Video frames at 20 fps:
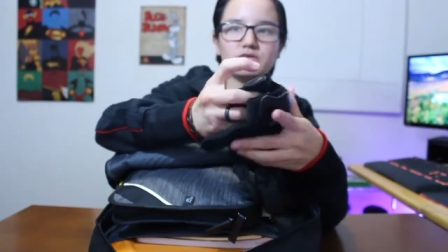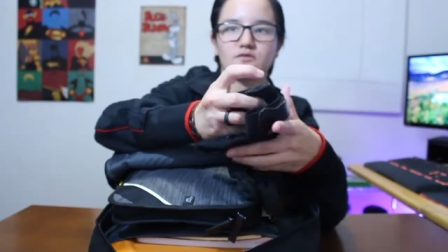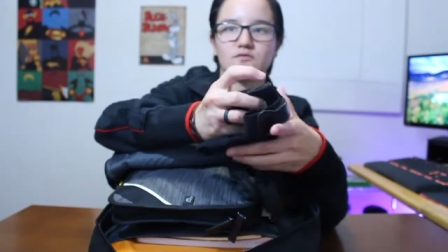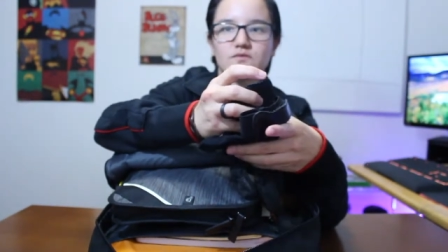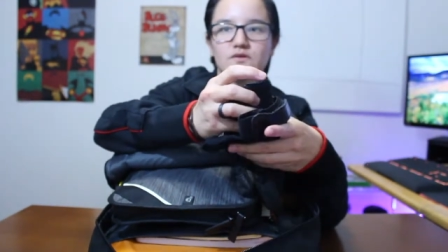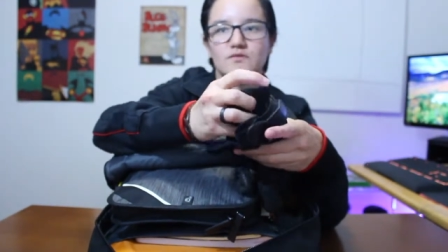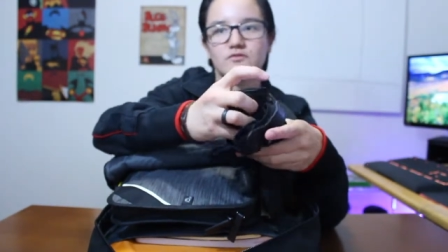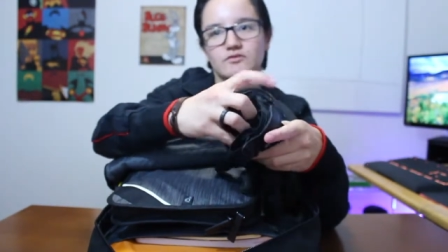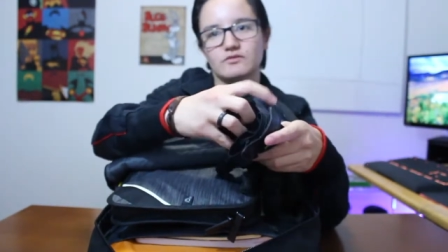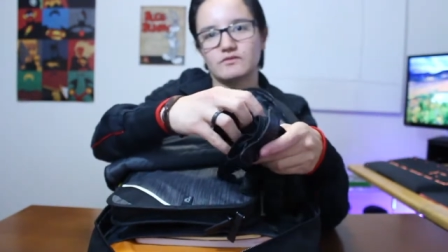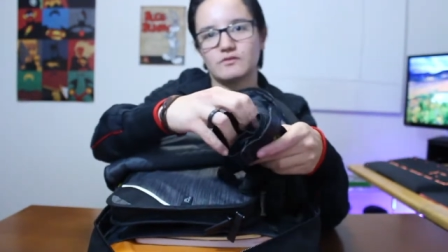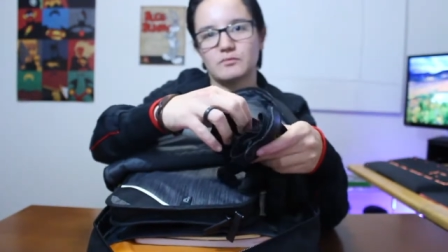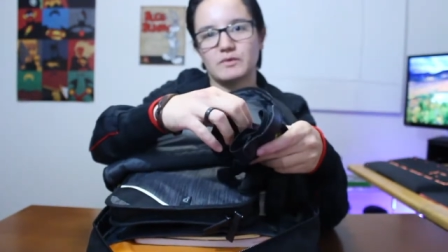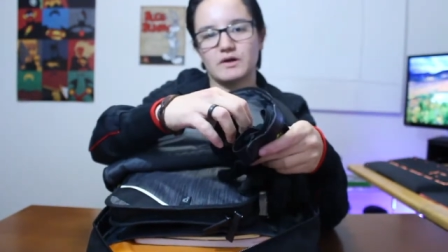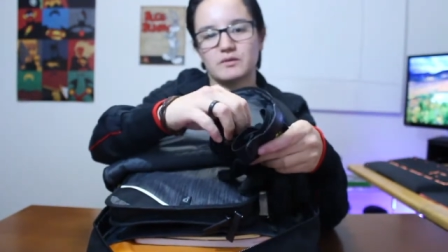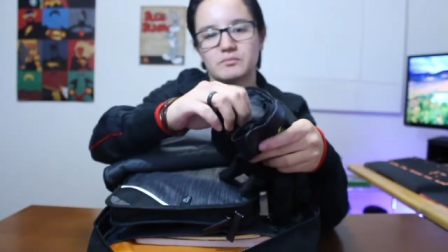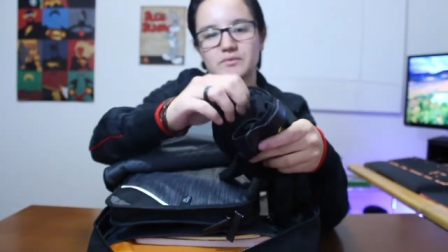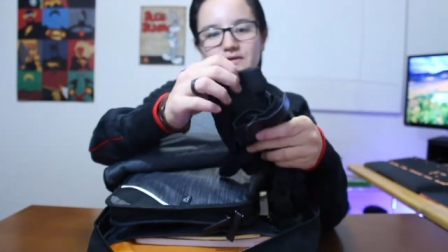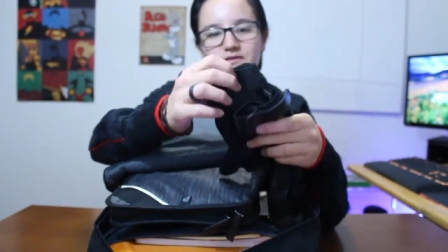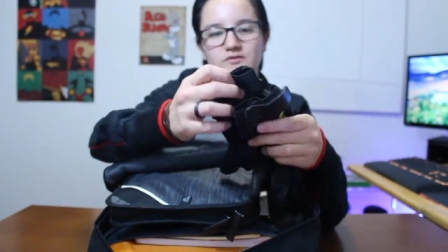Sometimes they're in the
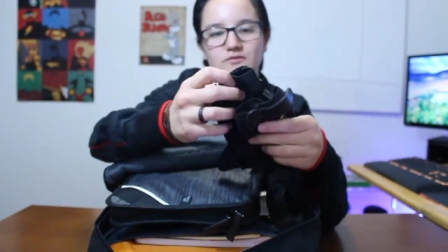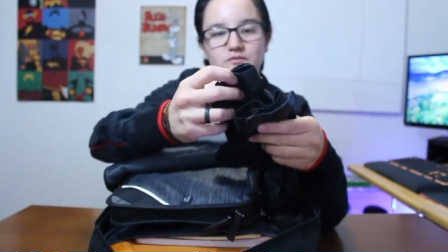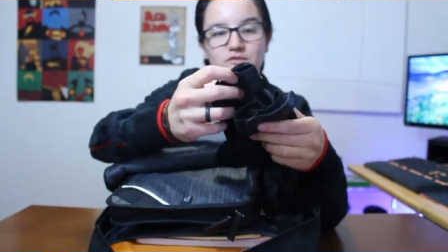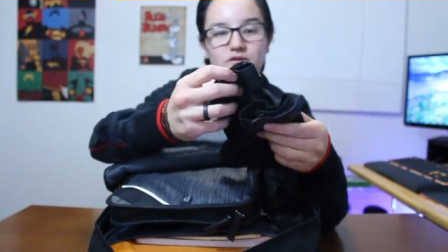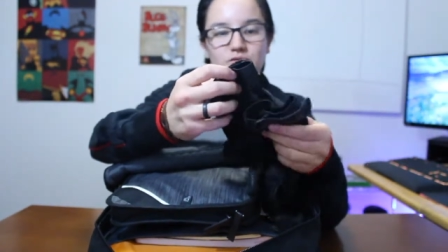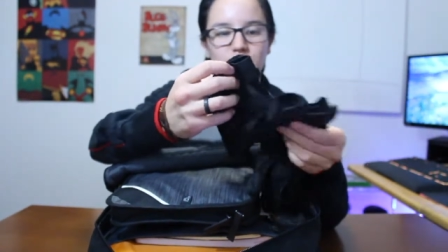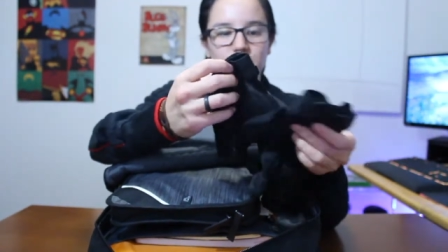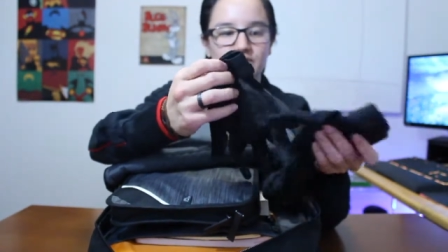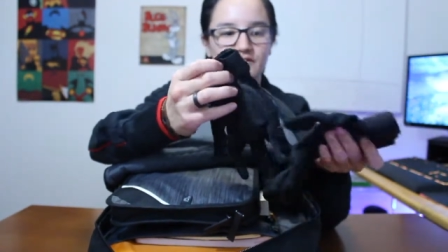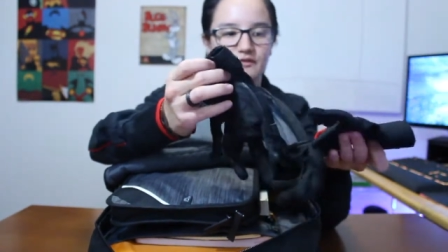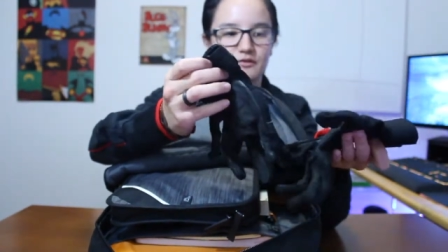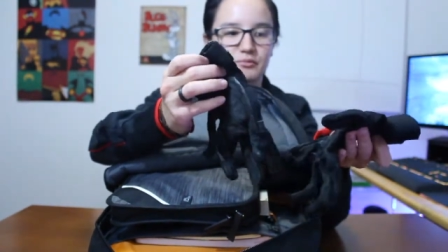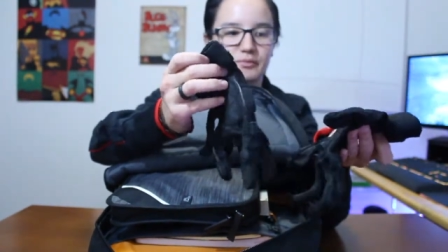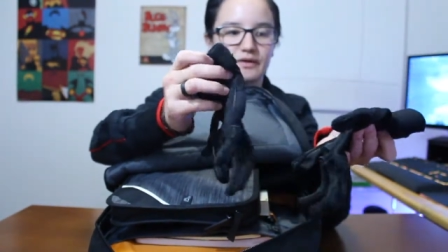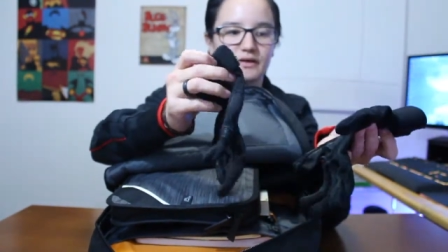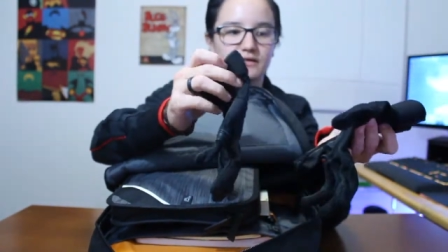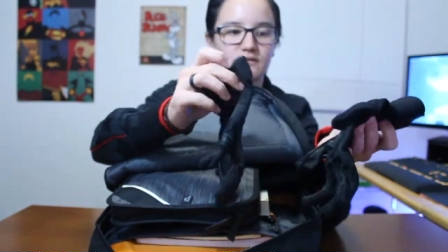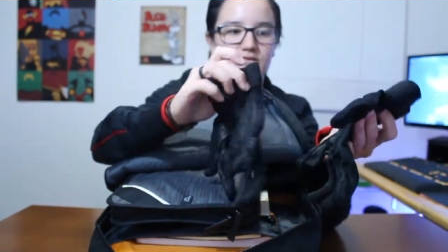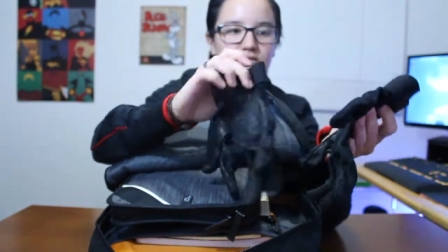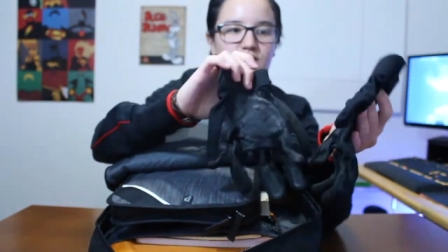backpack, sometimes they're in the
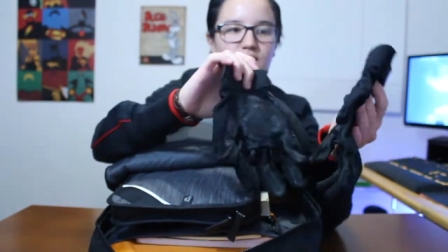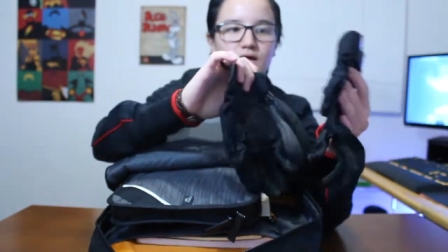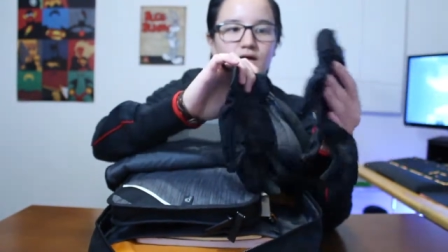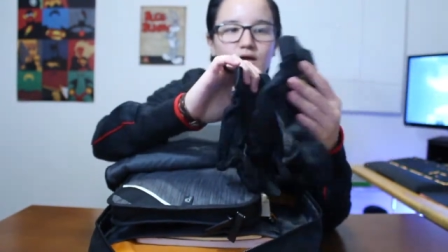pants.